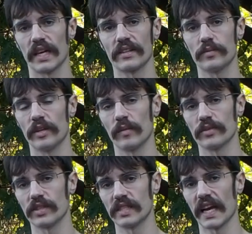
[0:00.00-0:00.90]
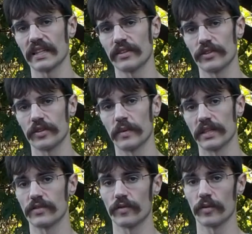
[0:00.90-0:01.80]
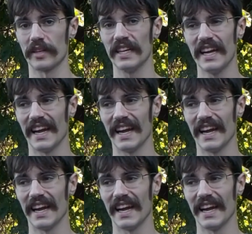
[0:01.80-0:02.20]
out to be almost exactly 30 minutes for me.